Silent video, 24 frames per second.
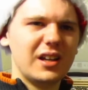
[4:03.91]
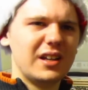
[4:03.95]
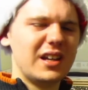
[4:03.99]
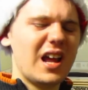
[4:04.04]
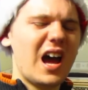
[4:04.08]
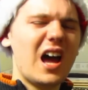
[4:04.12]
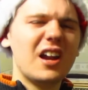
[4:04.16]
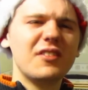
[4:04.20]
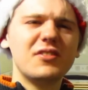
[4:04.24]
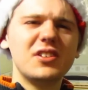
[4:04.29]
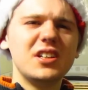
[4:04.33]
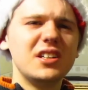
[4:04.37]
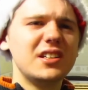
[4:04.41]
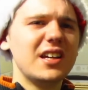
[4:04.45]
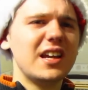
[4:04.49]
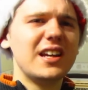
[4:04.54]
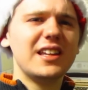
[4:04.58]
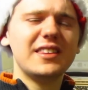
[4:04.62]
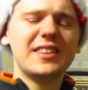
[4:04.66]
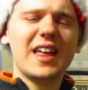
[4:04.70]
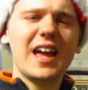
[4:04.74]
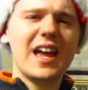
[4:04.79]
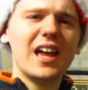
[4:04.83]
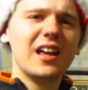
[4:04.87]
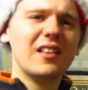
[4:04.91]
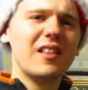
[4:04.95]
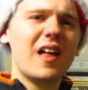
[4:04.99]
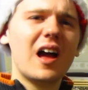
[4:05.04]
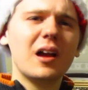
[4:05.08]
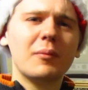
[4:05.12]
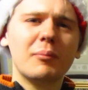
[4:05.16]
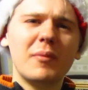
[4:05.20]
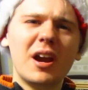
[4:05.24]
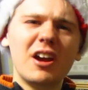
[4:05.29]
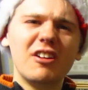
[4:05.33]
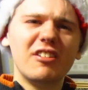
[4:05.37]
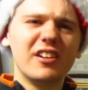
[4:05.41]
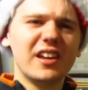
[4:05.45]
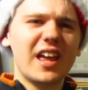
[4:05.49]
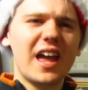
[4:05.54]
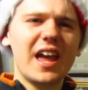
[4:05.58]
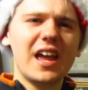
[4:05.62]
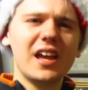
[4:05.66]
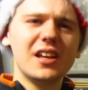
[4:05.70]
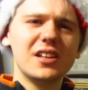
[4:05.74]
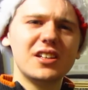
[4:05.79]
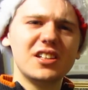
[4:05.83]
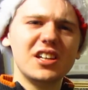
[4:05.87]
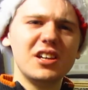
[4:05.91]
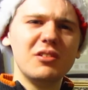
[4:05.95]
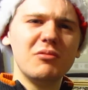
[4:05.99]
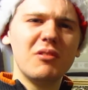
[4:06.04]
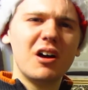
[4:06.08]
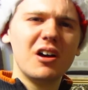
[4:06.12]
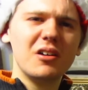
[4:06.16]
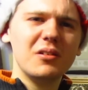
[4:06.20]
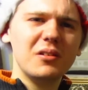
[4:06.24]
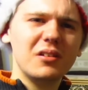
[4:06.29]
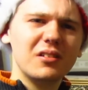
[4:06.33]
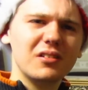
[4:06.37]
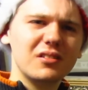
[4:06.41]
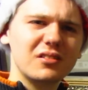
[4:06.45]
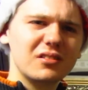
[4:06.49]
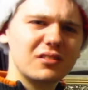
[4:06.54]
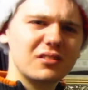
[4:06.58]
Not if she's anything like Marianne, she won't.